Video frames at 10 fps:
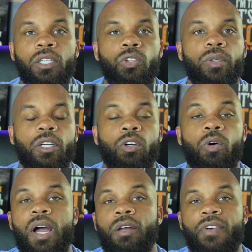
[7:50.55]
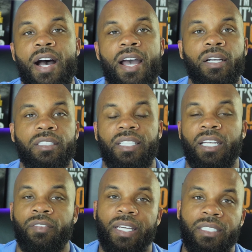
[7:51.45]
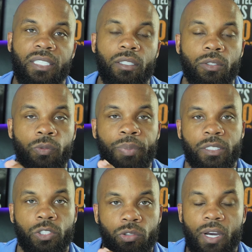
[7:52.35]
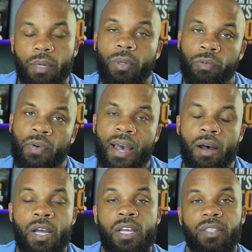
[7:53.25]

you'll get qualified, because if they see on your business credit profile